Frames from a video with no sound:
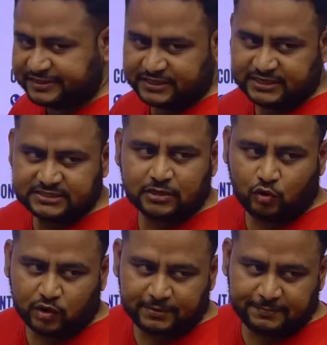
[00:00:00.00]
that is the core
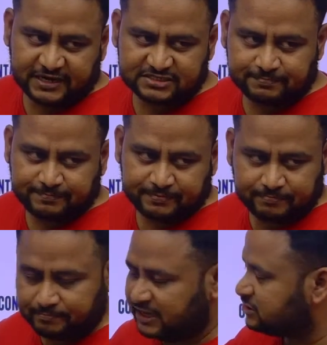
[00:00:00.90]
paper is
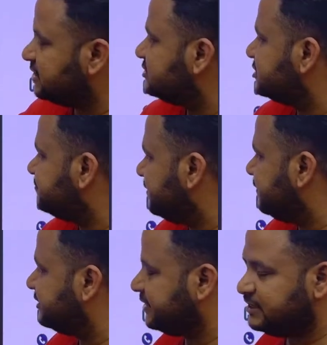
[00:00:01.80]
biosciences paper
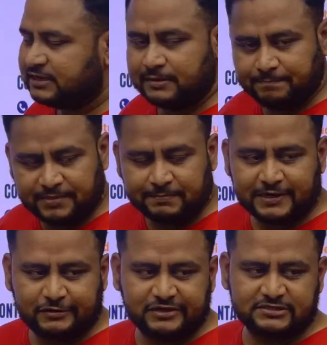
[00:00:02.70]
3, paper
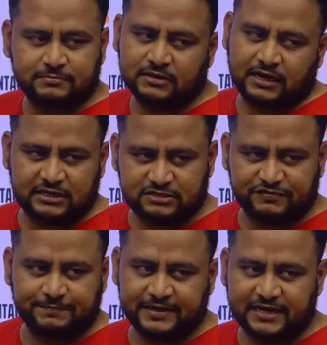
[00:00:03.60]
2 is of the
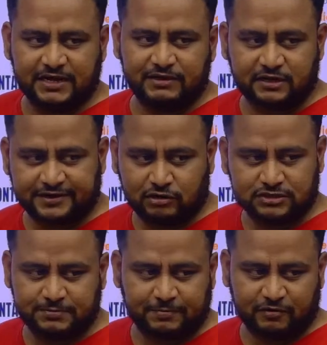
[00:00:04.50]
B.Ed level, that will also
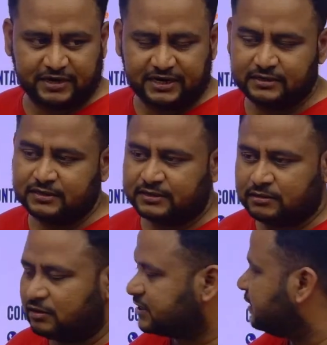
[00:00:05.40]
be provided. Okay,